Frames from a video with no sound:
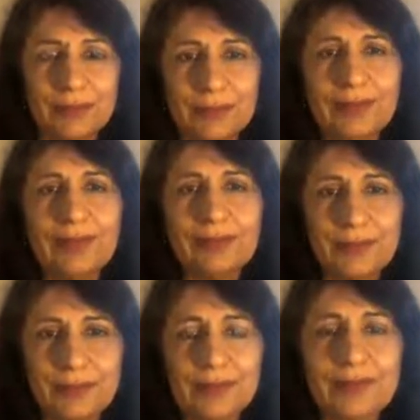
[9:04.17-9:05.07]

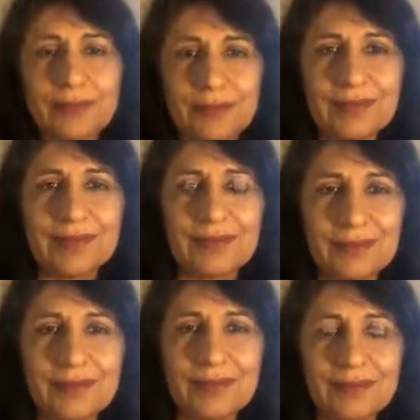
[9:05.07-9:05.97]

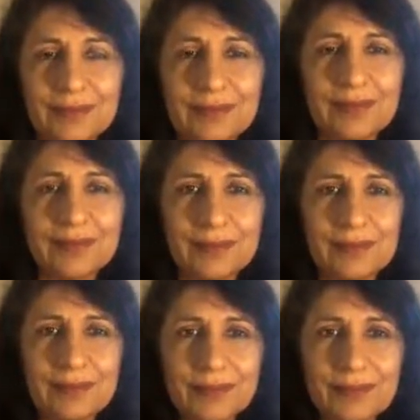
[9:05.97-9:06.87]

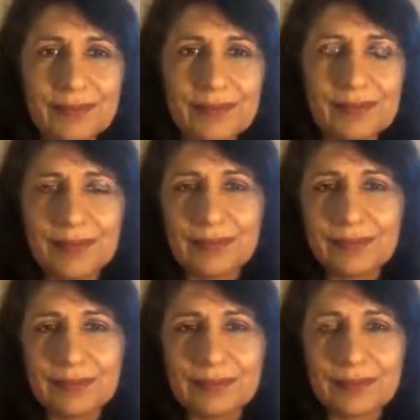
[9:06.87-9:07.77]

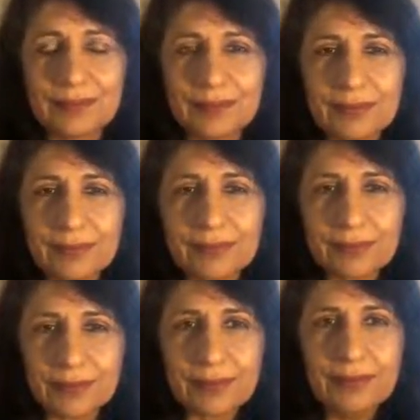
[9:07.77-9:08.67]

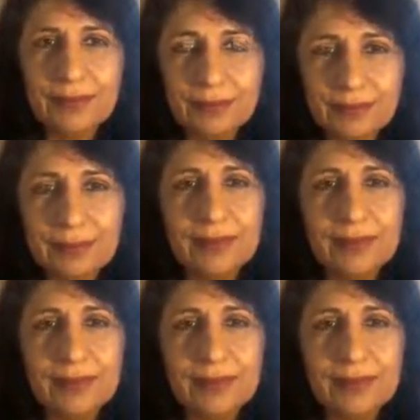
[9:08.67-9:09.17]
(not speaking)